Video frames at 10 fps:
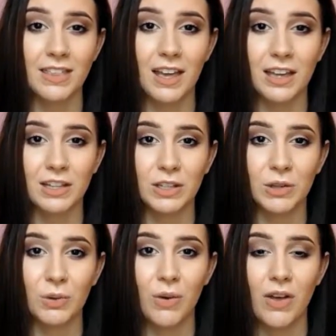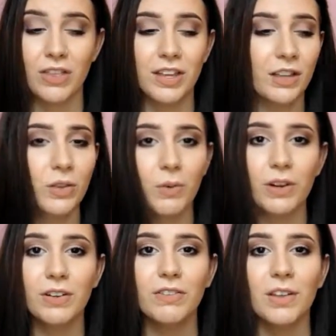that you think the
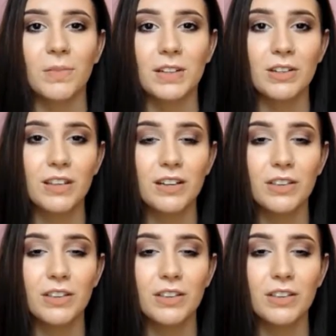world of them and you think